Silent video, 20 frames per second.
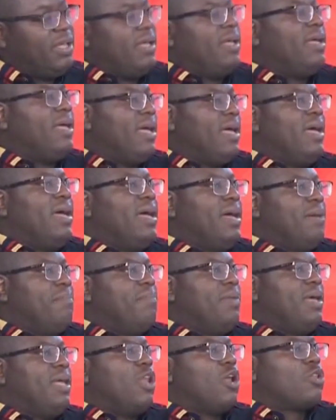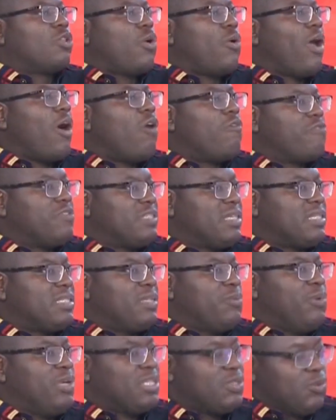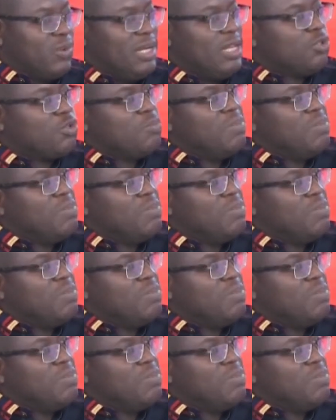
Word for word: um, electoral officers, which will lead to